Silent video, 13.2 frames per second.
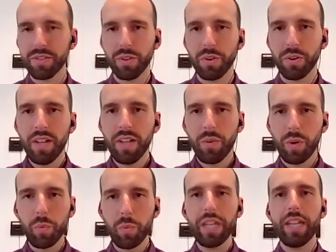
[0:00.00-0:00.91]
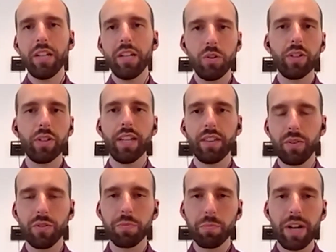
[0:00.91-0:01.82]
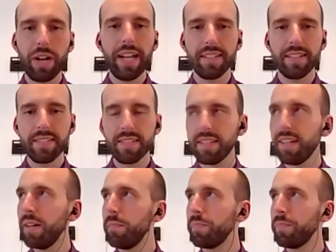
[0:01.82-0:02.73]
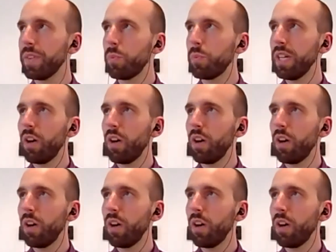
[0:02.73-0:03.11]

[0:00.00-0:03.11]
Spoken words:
So when we look at those brands, we